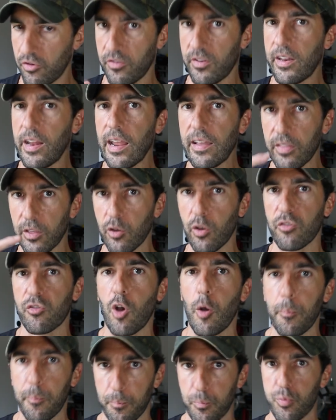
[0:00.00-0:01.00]
taking the
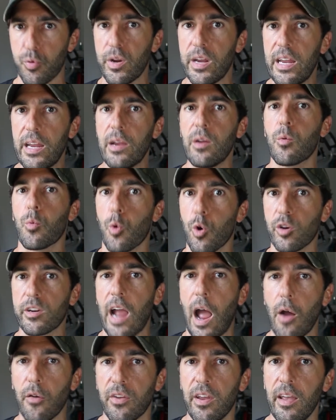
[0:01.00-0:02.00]
glycerol
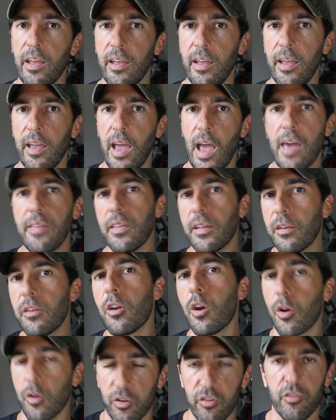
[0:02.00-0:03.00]
pre-workout, and then,
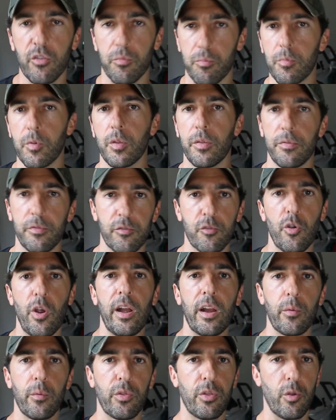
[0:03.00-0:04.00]
just
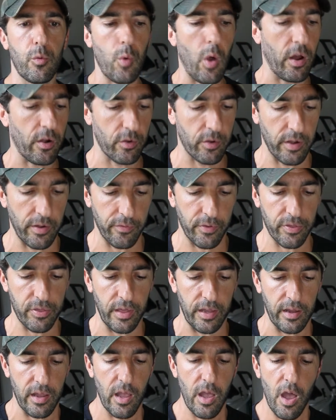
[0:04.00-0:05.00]
training with your water and
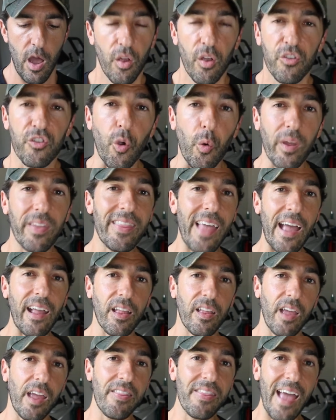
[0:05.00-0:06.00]
everything. So in
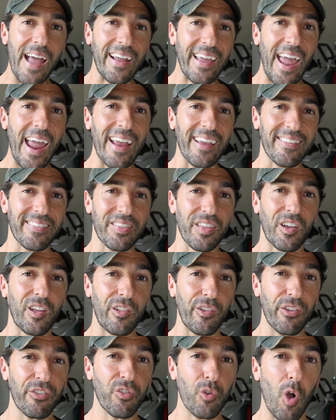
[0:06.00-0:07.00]
that case, the
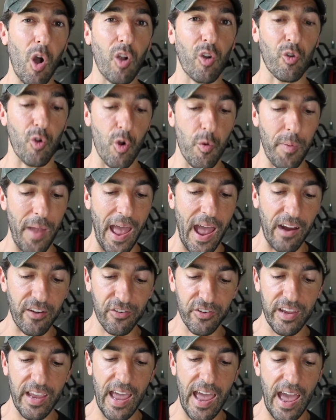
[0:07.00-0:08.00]
glycerol group
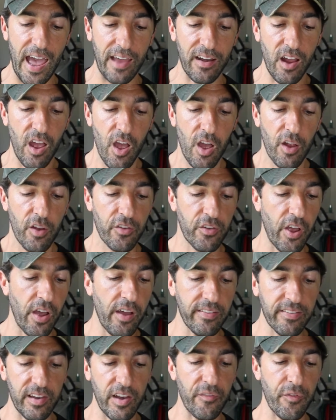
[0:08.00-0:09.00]
actually had
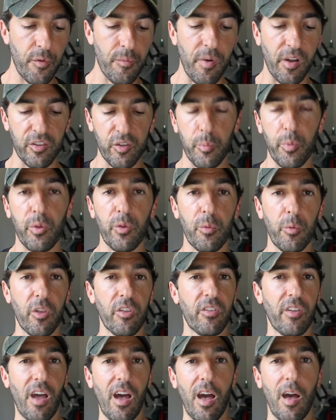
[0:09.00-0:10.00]
tons of
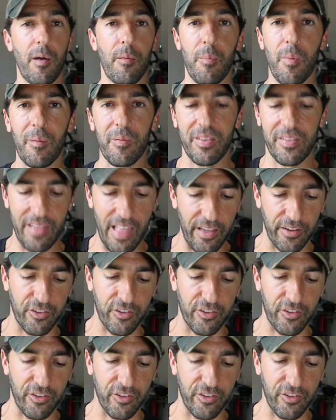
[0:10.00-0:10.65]
markers of